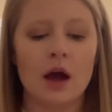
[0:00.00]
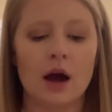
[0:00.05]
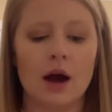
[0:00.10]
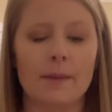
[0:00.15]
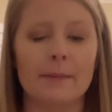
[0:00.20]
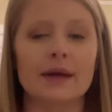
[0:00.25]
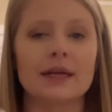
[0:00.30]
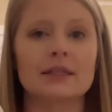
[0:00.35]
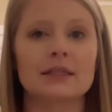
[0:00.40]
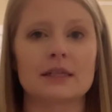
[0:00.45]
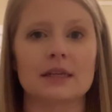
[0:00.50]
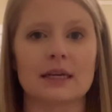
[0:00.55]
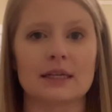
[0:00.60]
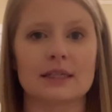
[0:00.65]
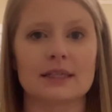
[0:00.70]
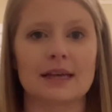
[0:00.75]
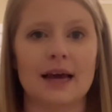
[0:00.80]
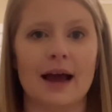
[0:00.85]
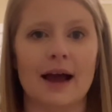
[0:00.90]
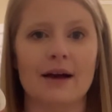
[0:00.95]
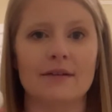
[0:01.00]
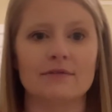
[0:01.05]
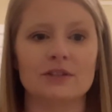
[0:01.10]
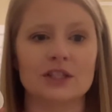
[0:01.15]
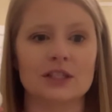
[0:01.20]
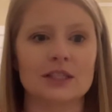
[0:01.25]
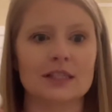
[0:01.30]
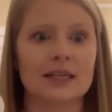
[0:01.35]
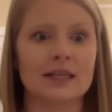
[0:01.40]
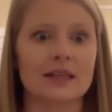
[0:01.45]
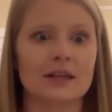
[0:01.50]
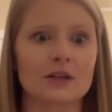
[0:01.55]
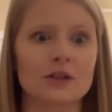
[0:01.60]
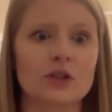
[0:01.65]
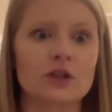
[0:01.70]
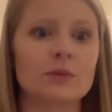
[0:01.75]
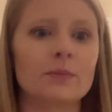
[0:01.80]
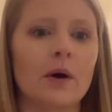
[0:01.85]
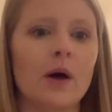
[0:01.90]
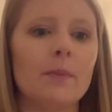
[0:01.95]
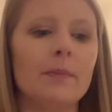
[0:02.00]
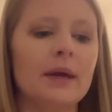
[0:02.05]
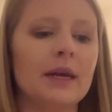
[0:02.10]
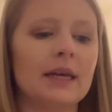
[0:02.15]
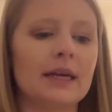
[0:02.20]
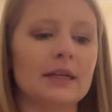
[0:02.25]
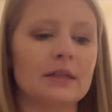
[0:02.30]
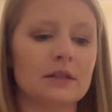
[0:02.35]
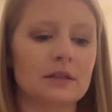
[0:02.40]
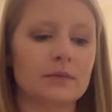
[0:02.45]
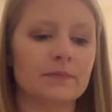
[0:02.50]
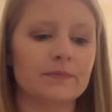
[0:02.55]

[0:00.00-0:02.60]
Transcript: It's nice to have just the little small minis.